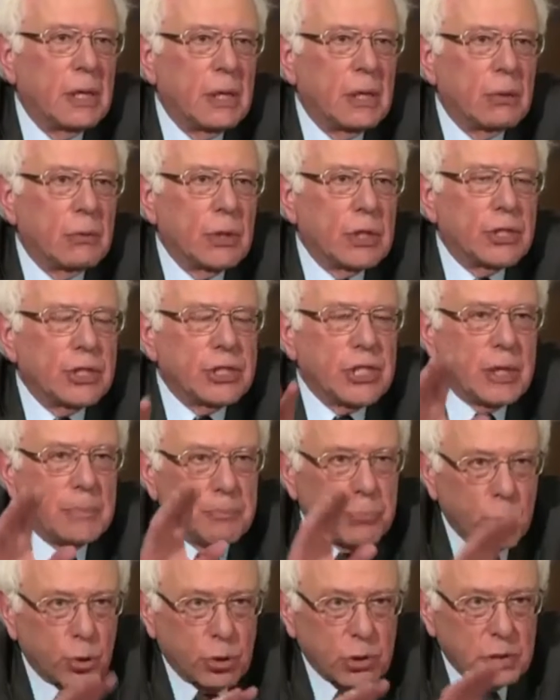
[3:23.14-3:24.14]
which is a
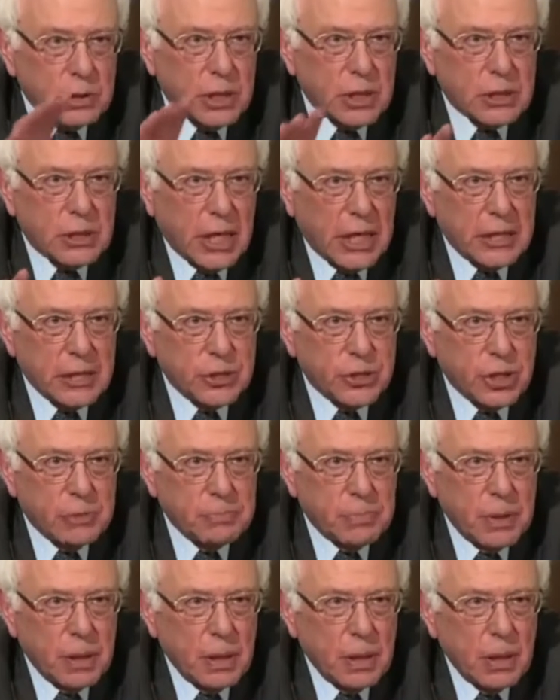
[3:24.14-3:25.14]
brutal
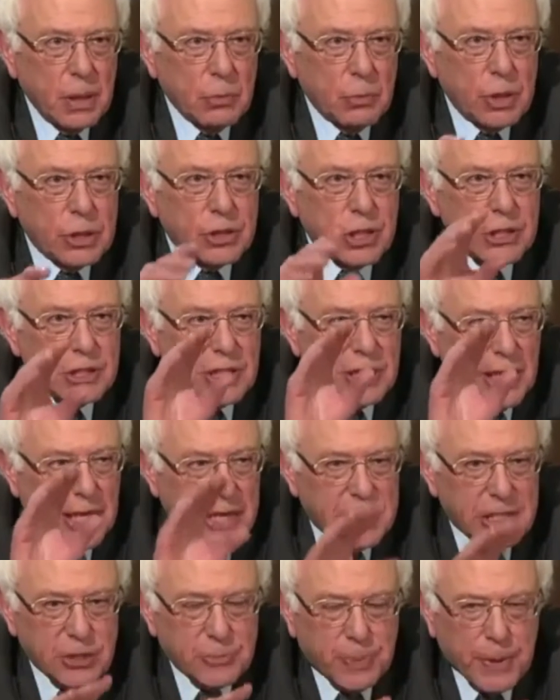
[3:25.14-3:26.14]
dictatorship, which has
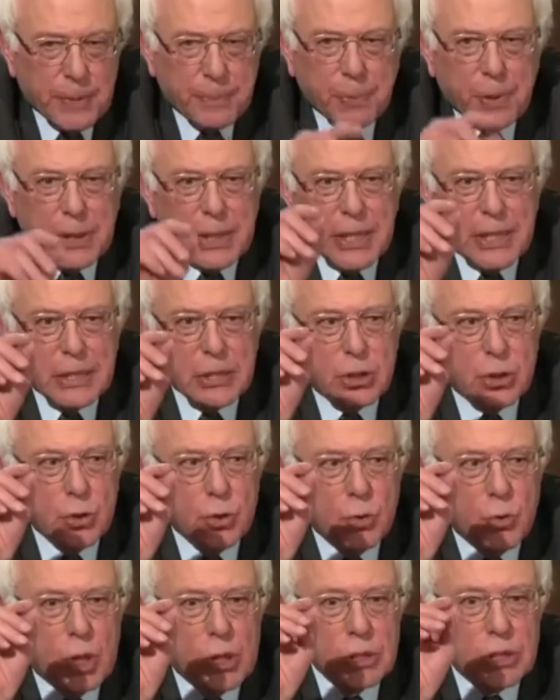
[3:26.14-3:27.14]
led its people
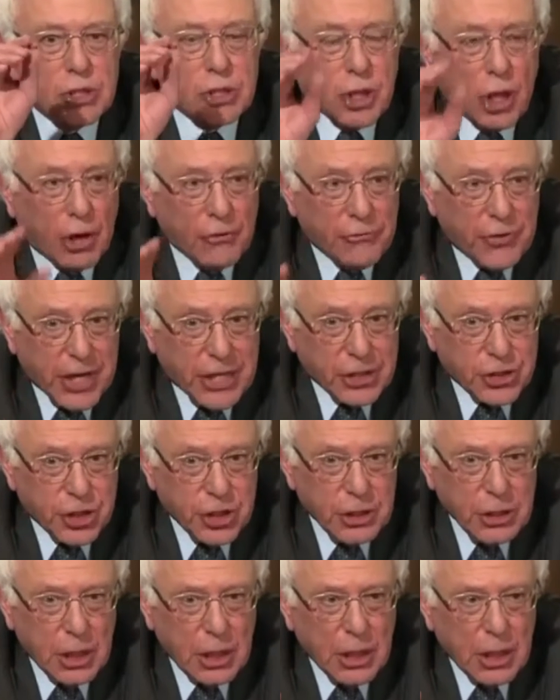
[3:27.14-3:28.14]
into
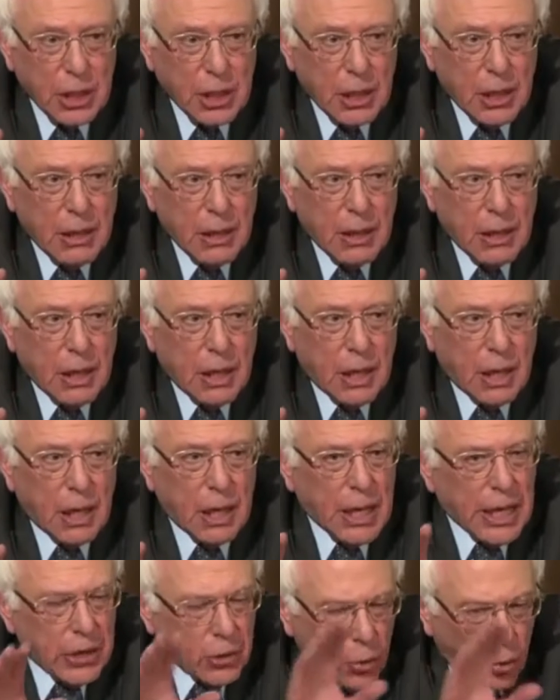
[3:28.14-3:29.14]
starvation
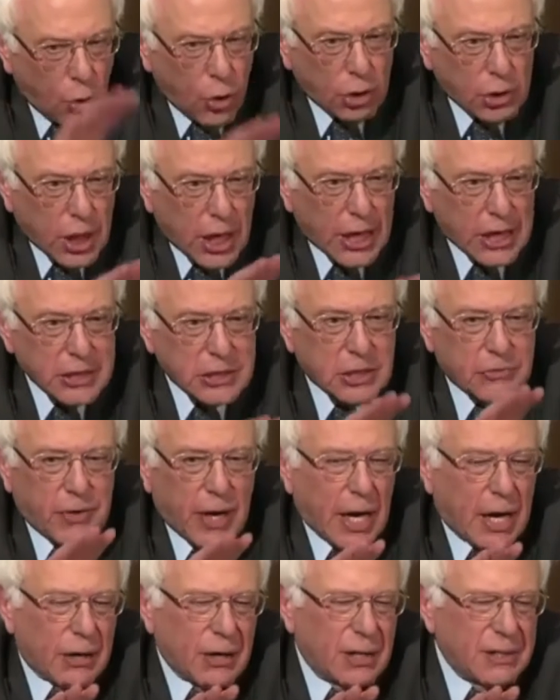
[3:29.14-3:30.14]
and all kinds of
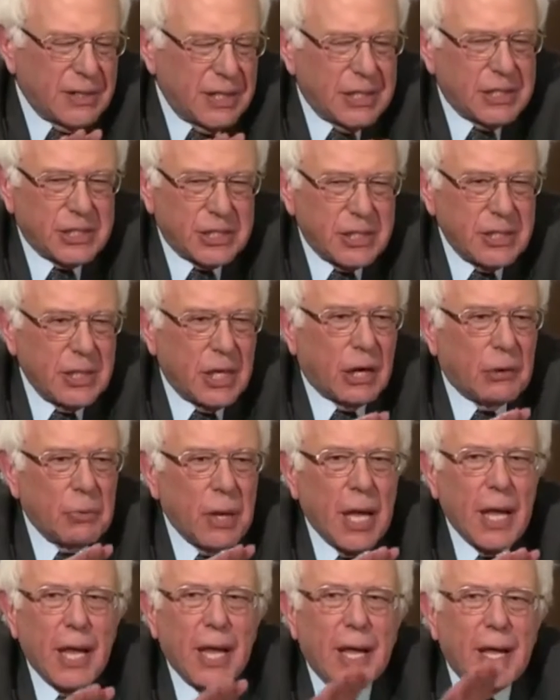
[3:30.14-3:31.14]
horror, is,
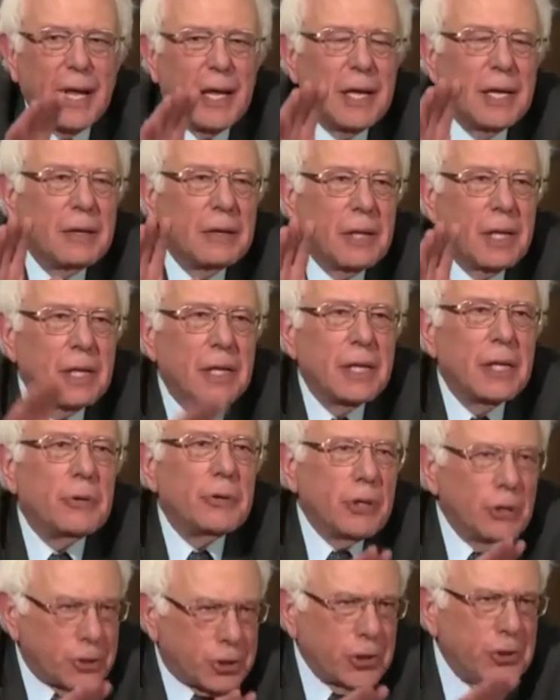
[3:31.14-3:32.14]

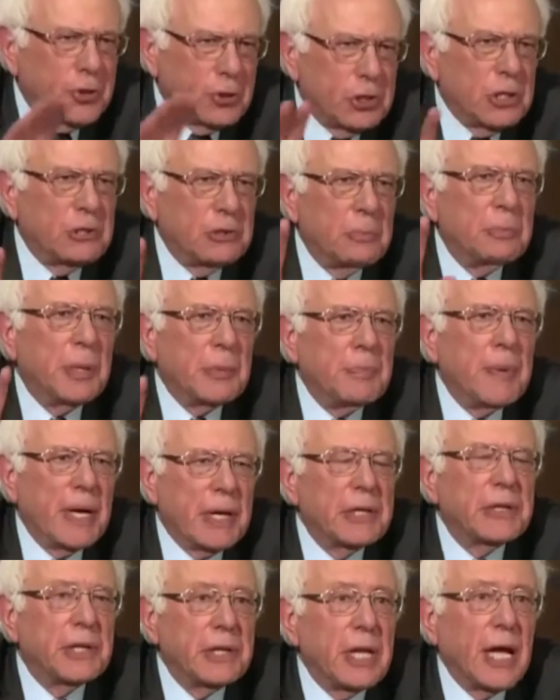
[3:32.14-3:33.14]
you should do a little bit
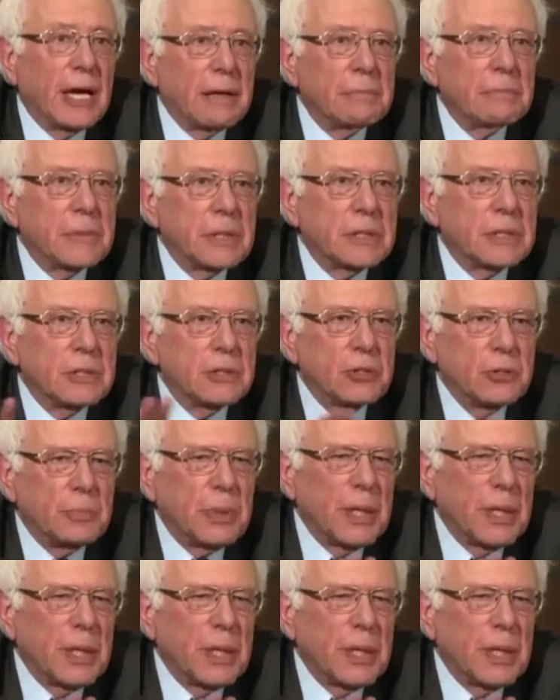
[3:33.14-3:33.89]
better than that, Mr. Zupan.